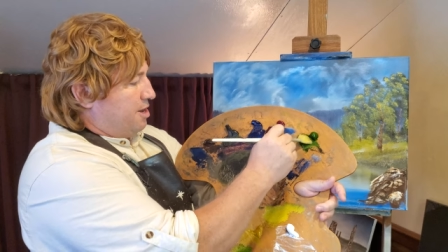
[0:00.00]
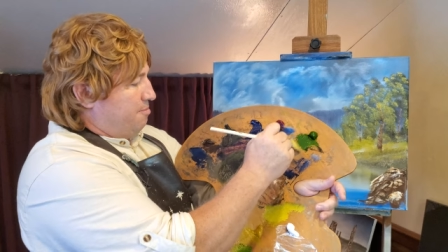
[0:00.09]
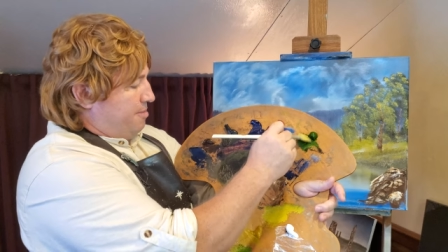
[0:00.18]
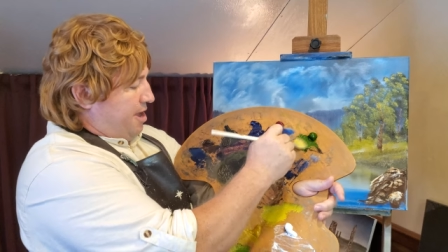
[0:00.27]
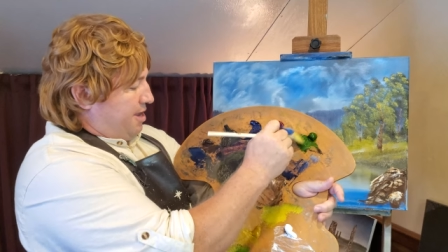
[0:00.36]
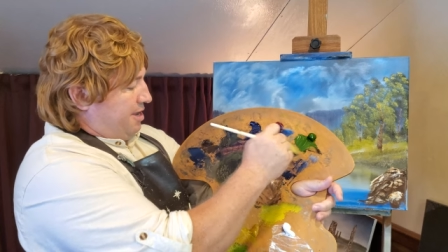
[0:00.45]
to
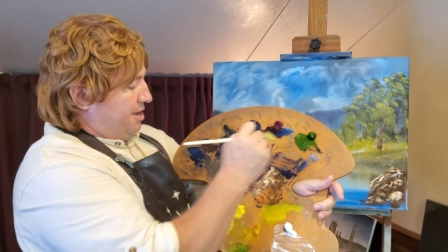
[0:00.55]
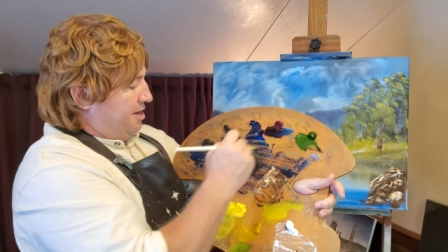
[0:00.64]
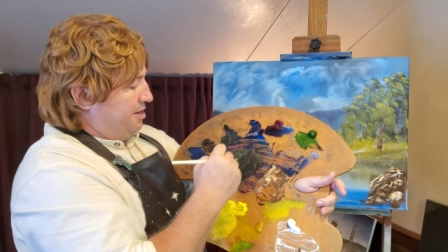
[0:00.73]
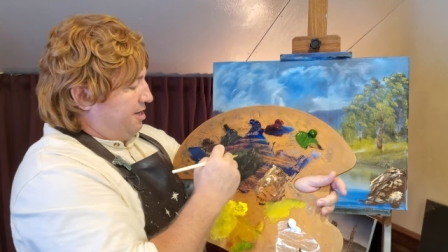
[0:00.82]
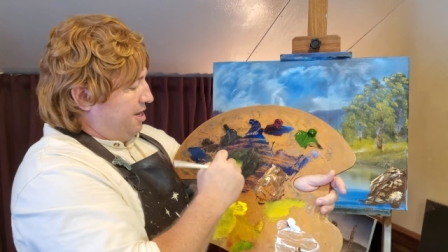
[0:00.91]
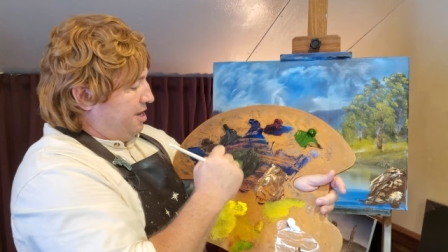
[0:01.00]
come back and
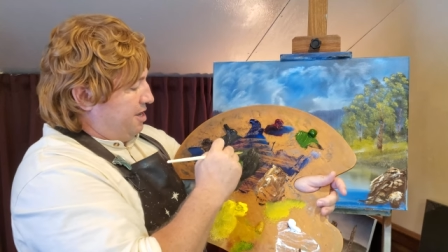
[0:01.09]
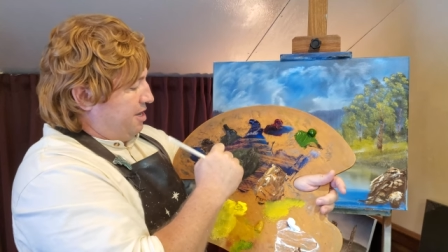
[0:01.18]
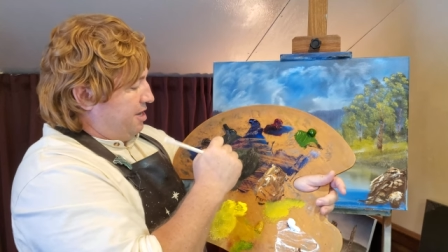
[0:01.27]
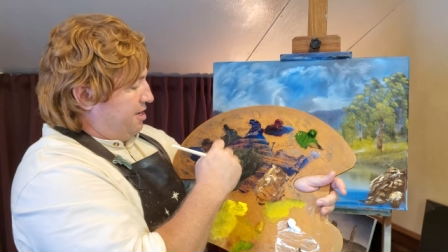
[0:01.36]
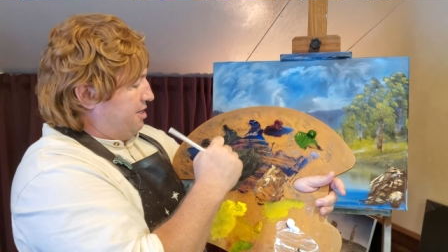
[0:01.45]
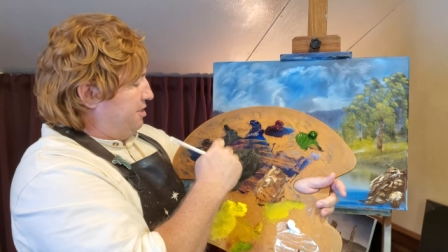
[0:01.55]
get a
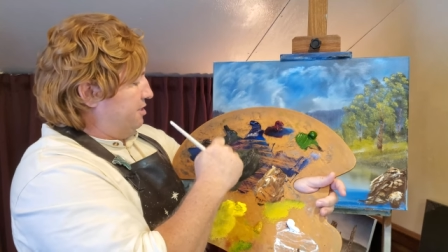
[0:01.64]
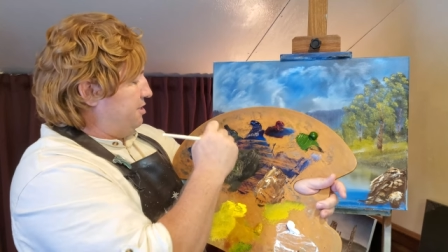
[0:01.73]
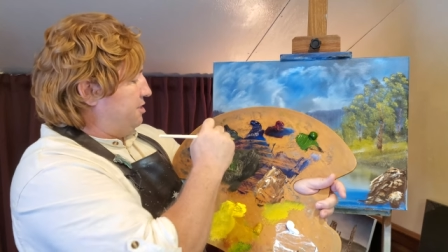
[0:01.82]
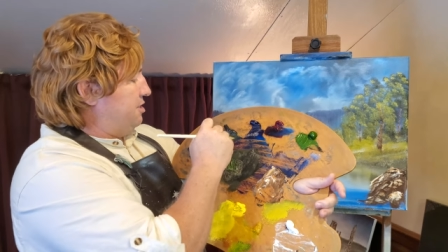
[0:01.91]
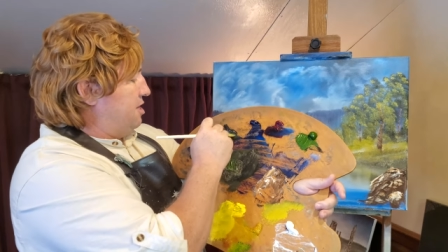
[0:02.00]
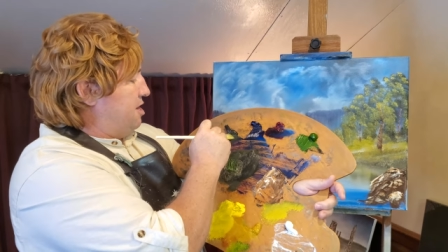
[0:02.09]

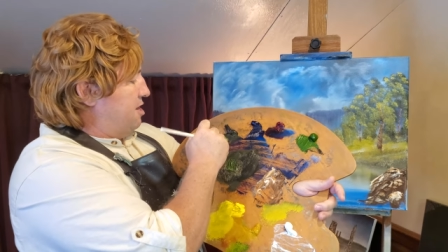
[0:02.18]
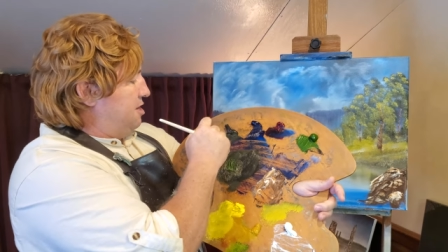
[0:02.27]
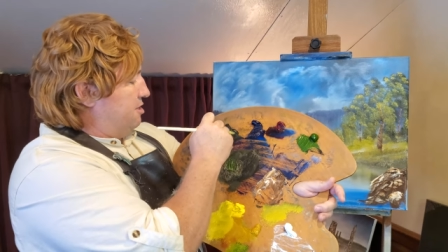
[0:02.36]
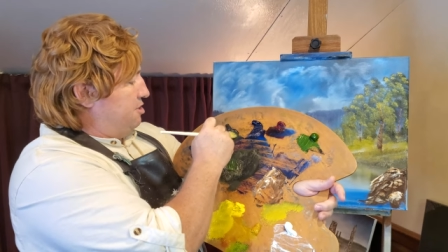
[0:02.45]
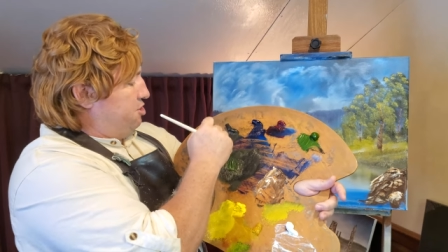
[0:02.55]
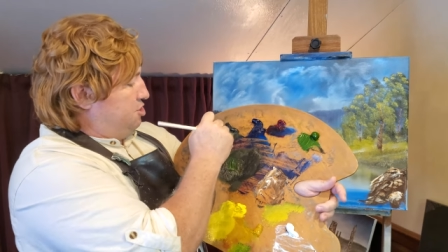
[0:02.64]
nice
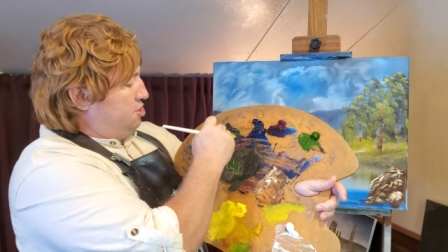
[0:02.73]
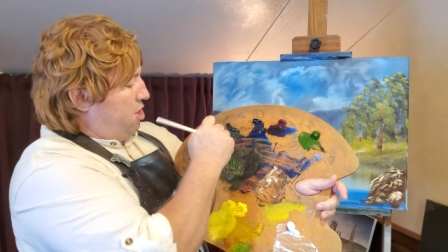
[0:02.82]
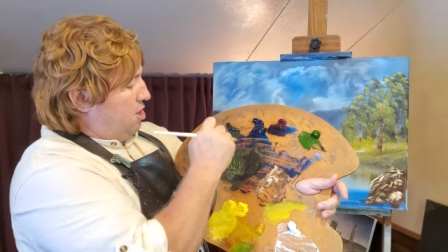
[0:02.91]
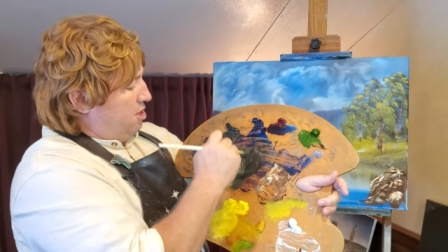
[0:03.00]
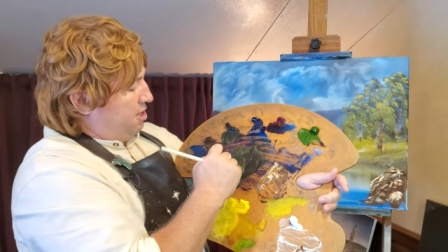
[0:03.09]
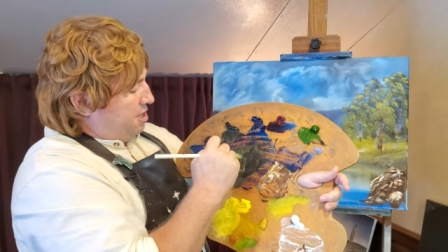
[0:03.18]

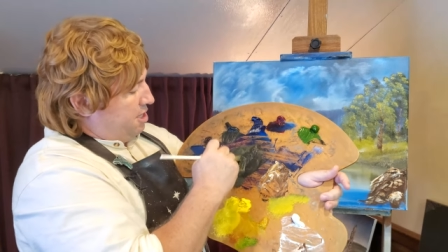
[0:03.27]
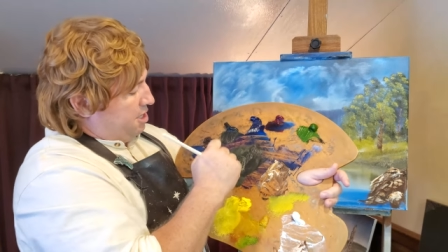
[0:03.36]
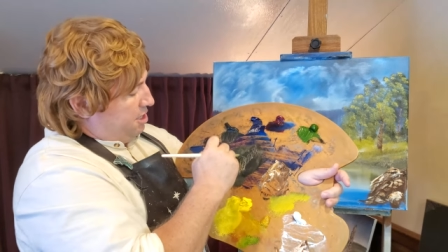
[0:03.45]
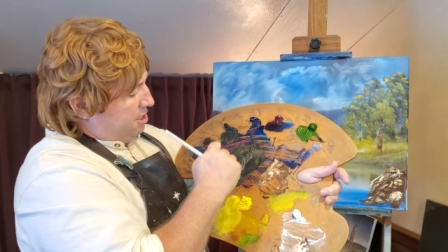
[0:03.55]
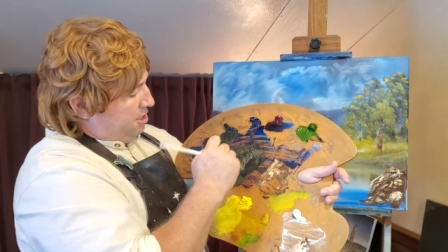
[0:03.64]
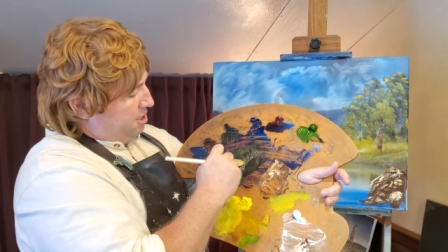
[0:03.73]
dark
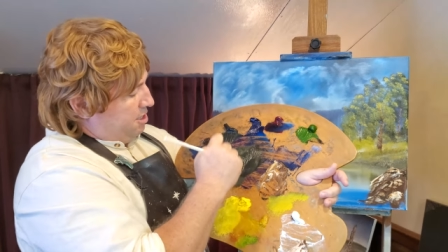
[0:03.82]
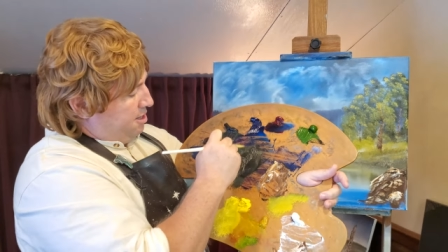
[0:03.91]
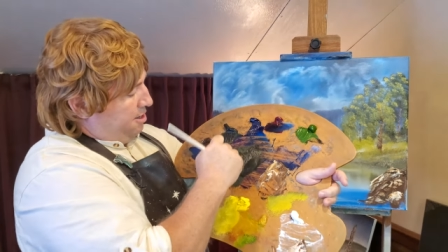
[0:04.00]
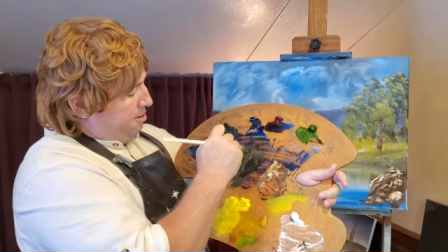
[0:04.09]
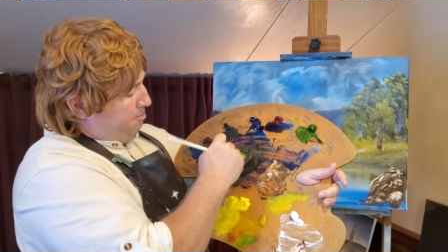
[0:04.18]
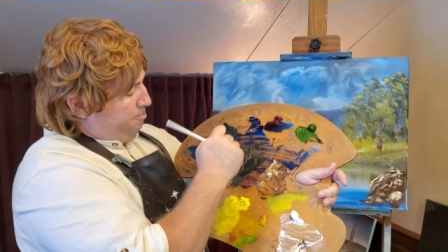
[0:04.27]

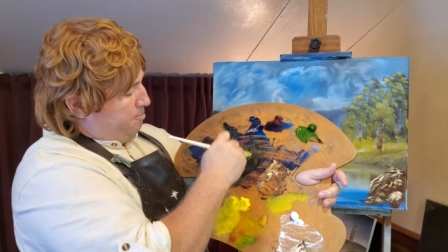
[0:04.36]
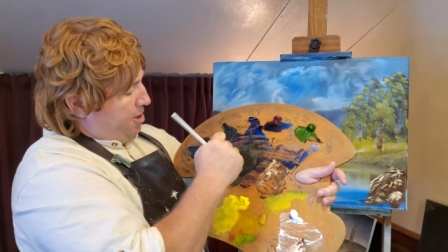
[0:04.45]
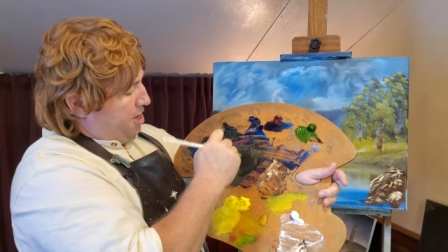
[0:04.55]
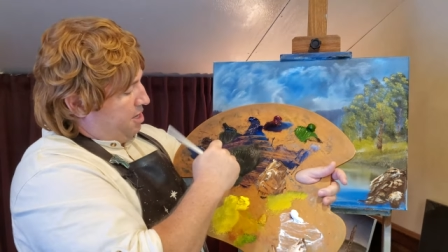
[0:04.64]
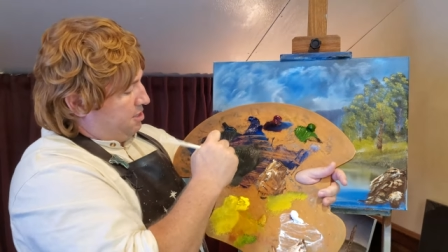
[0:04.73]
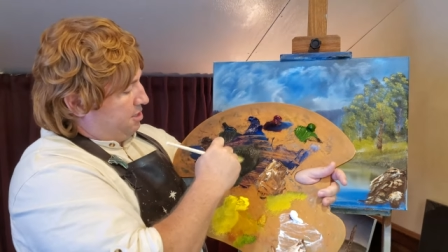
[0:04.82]

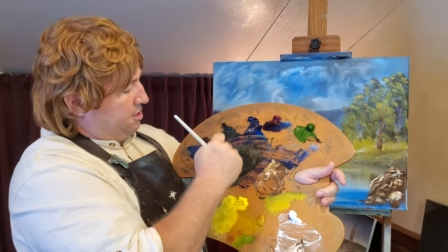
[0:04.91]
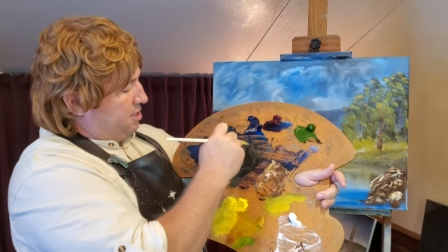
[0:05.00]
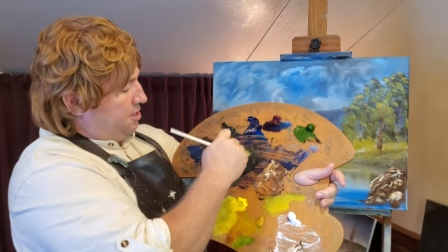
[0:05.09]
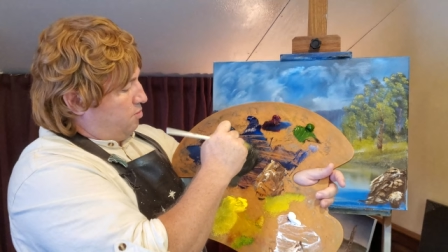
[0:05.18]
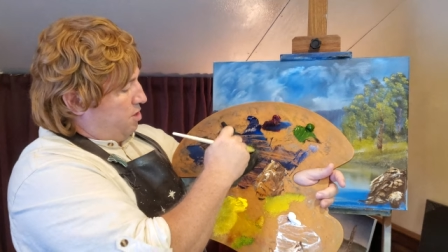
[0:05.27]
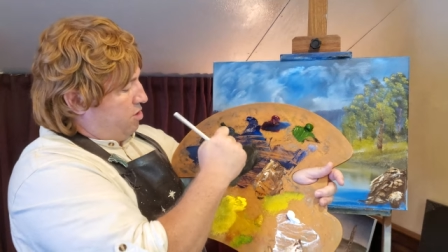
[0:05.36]
base
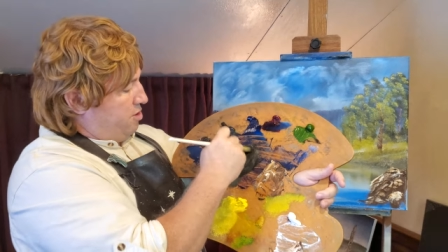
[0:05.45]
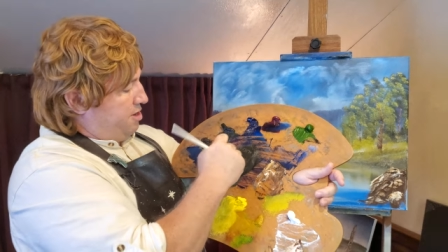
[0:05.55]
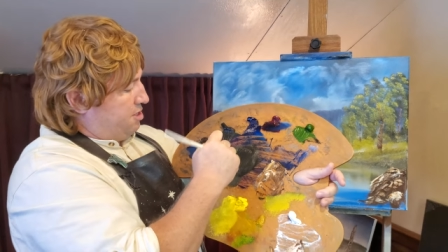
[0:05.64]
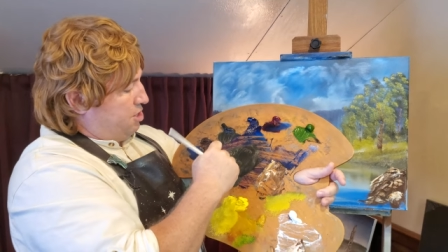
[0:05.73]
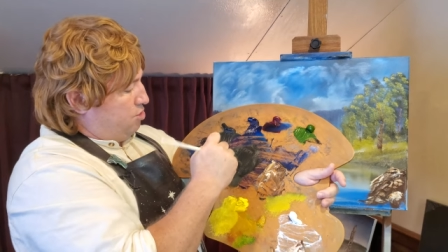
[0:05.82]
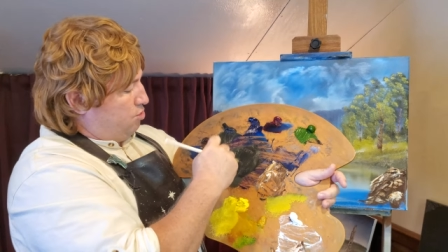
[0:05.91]
that we're
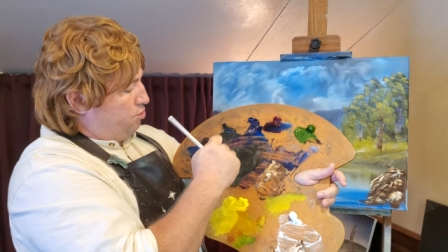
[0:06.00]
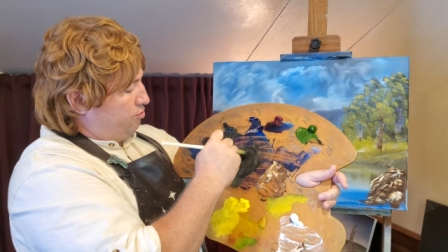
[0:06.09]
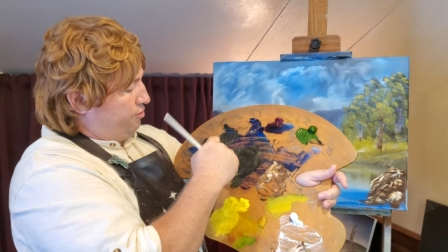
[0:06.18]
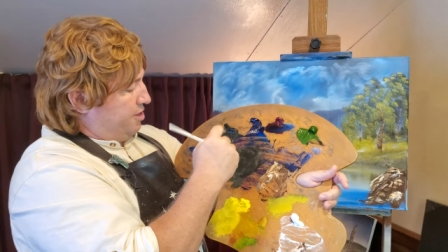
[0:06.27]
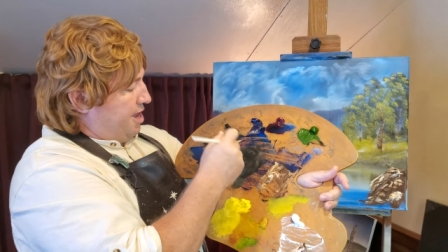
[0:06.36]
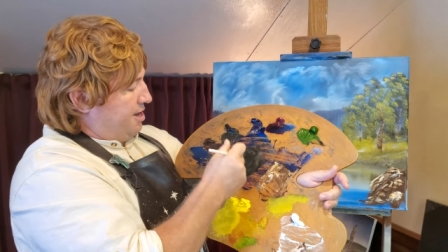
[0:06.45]
going to
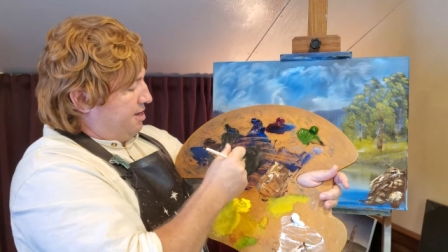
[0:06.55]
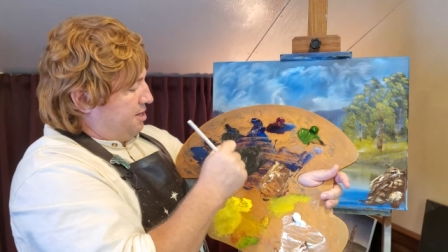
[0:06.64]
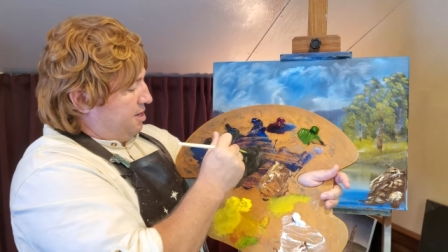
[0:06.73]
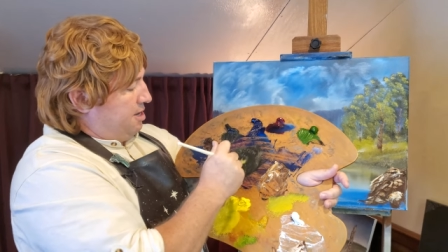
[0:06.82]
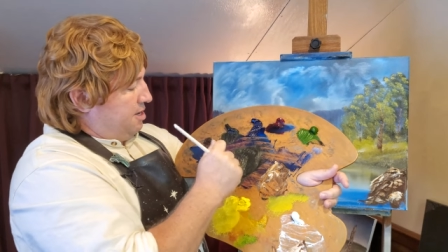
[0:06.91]
use for that.